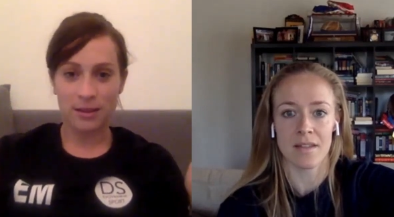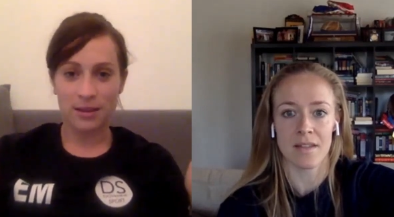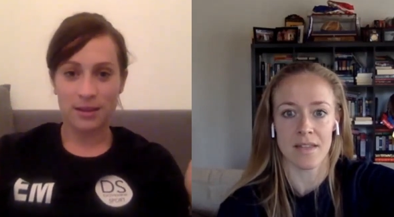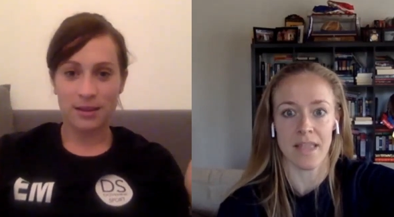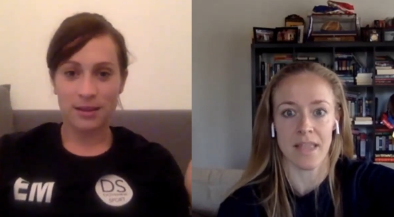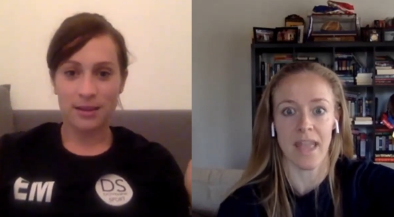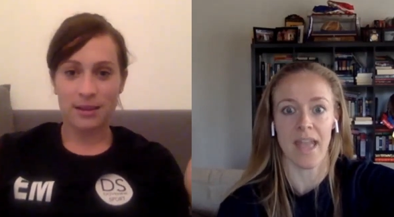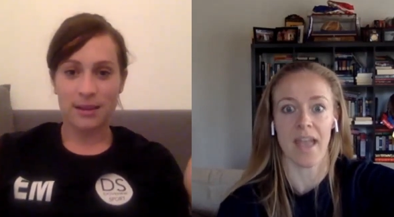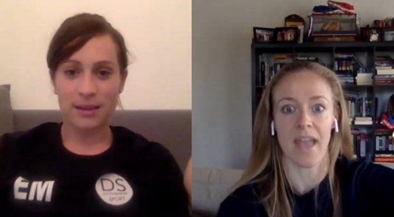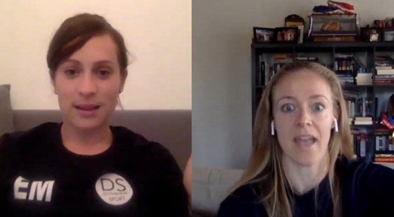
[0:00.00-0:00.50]

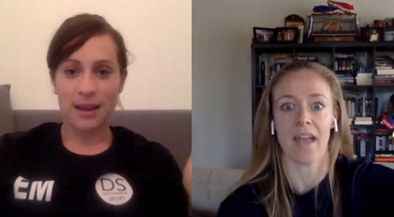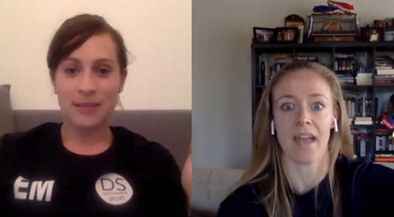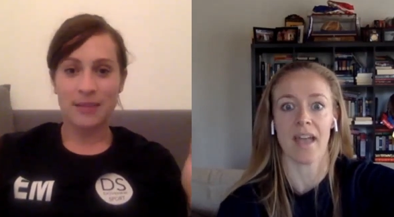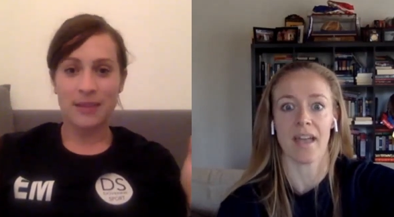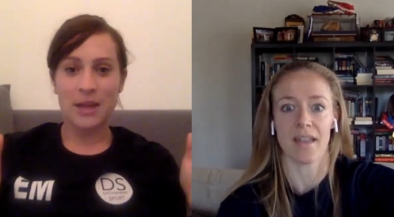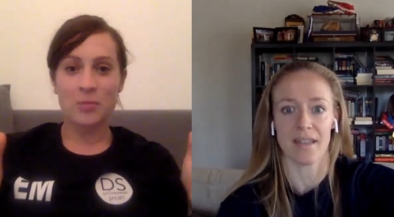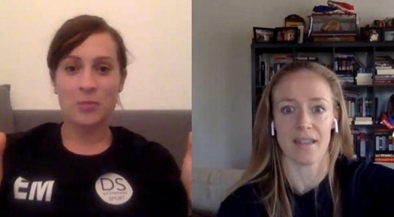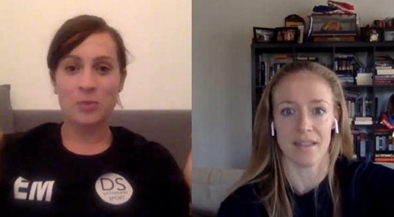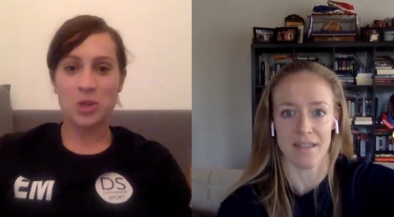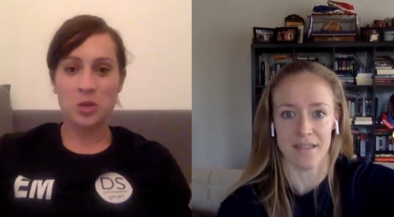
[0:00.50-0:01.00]
Speaker 1: Yeah
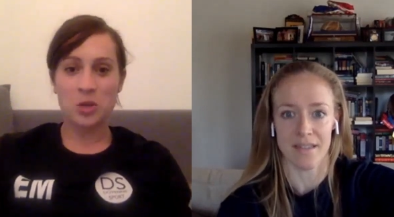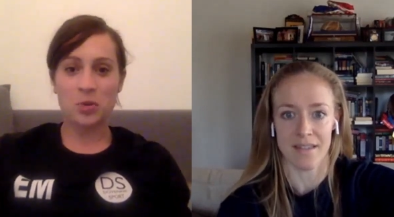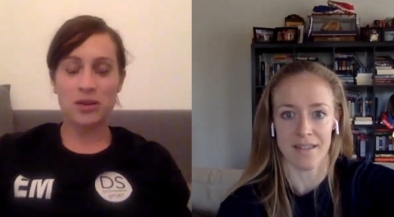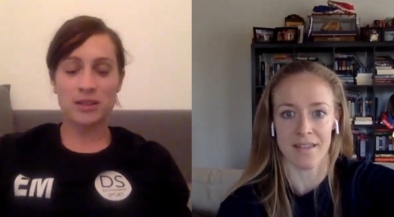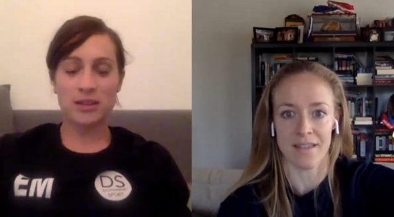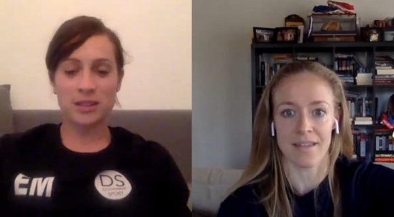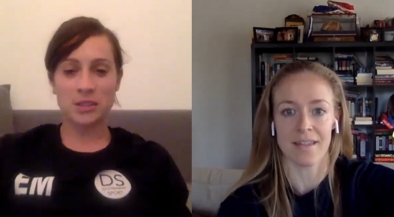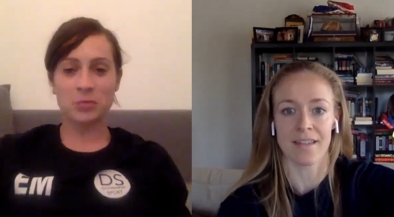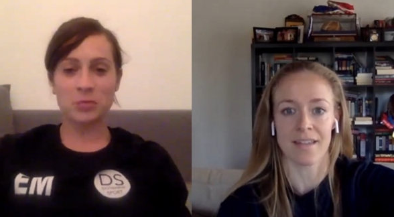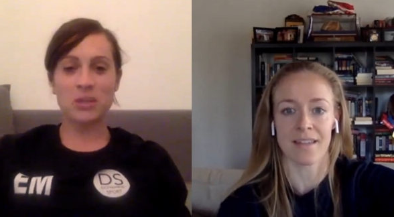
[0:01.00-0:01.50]
when you went
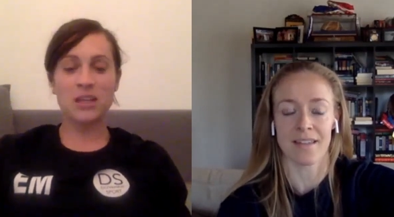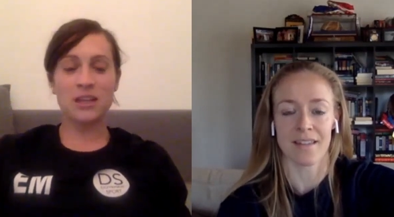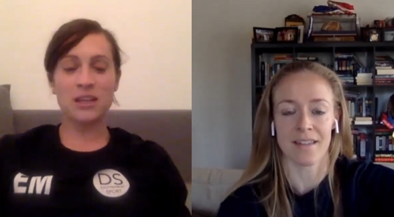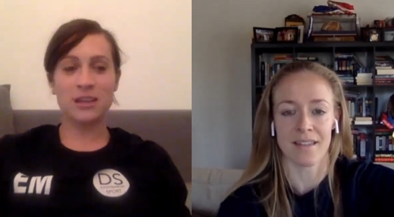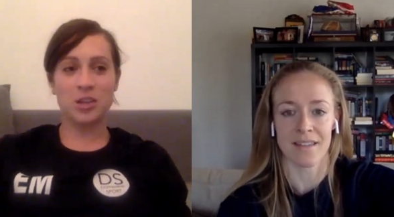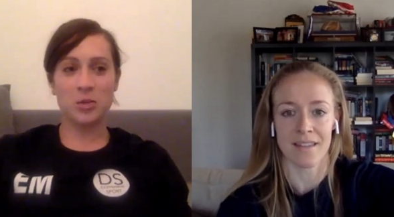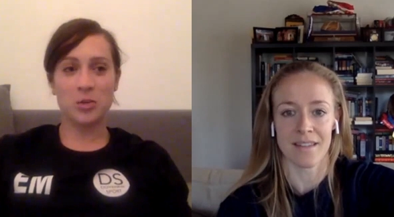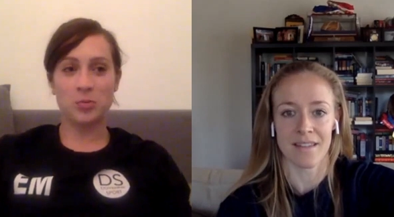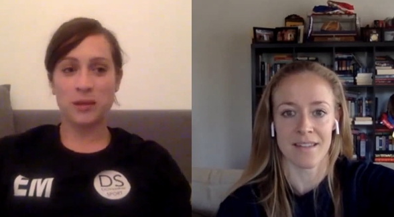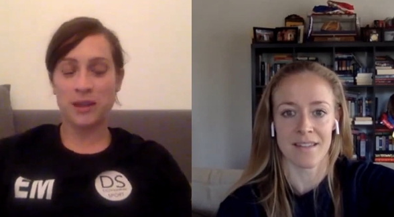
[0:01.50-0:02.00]
to
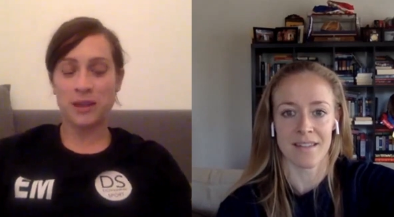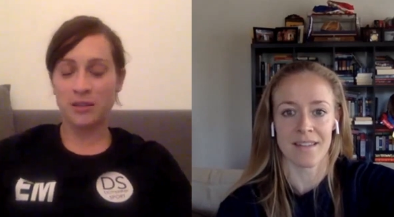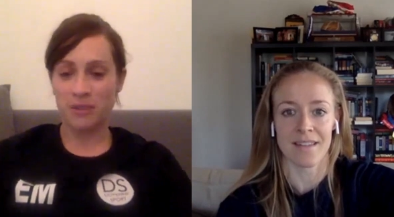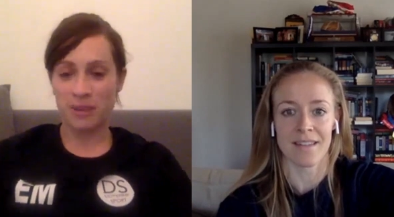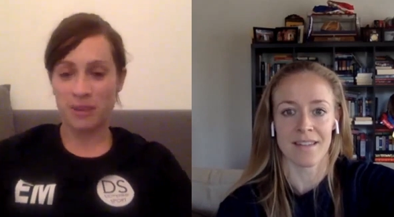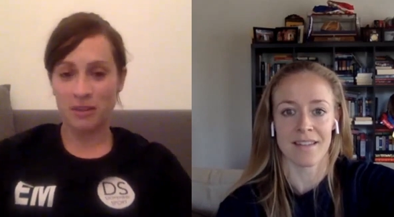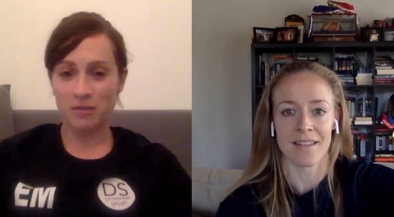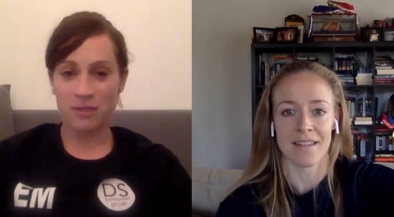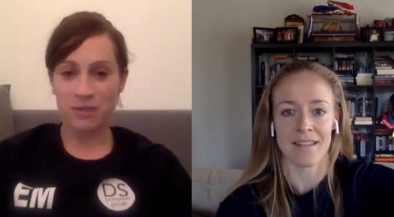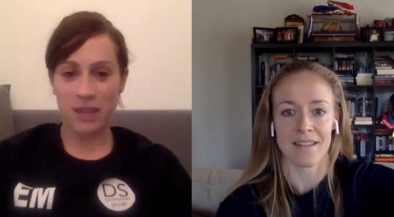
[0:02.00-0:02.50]
Sweden, you play in
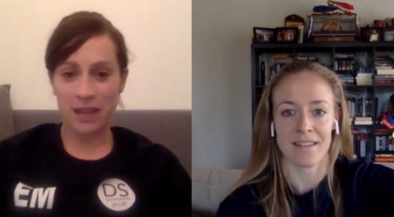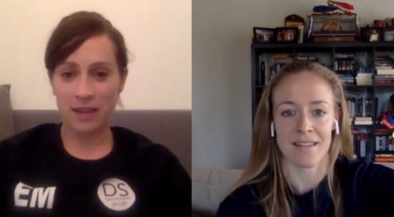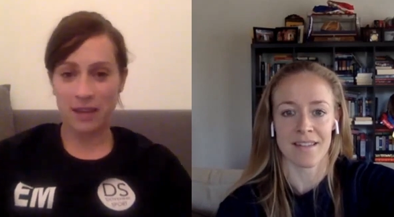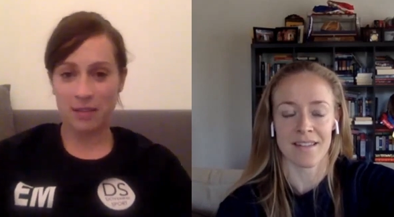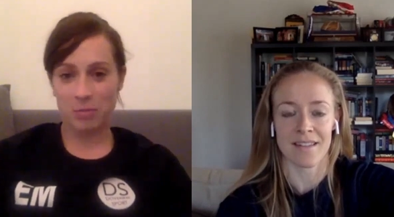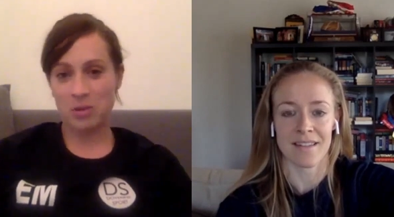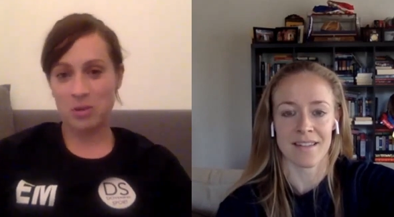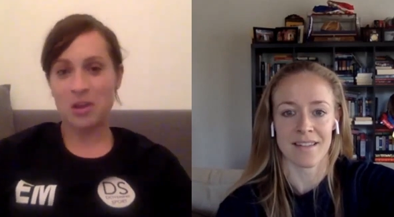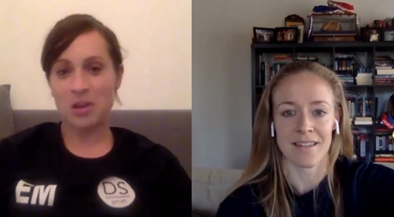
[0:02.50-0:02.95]
front of like